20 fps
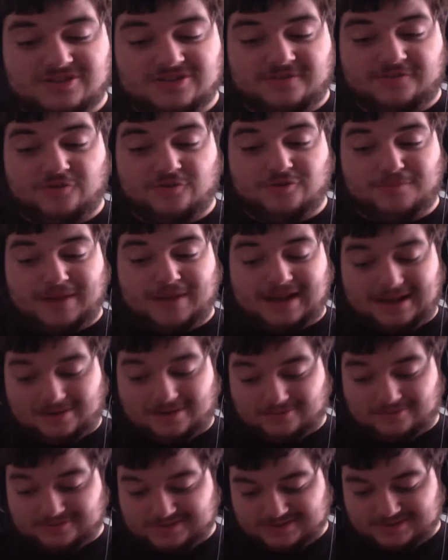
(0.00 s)
for
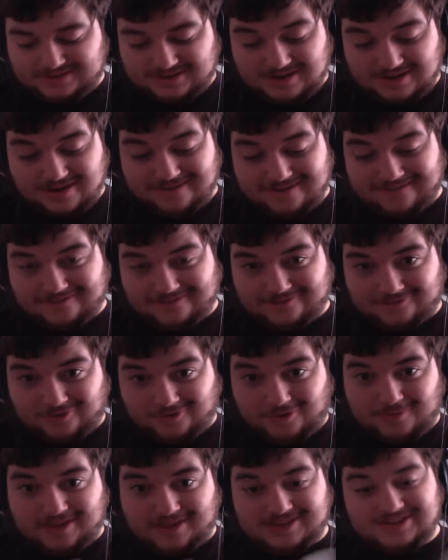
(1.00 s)
£1
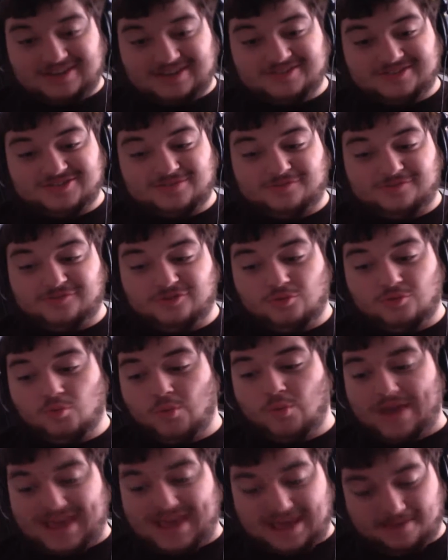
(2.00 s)
from a charity shop for the
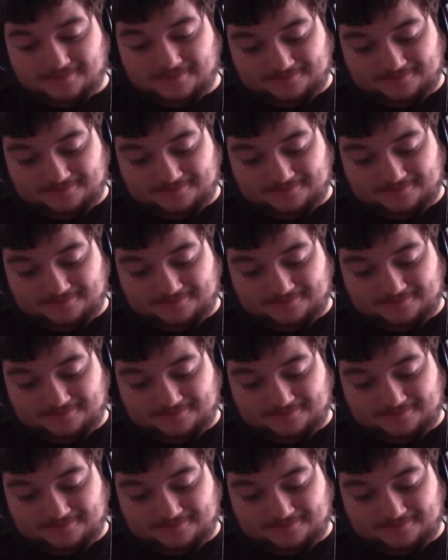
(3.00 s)
Wii.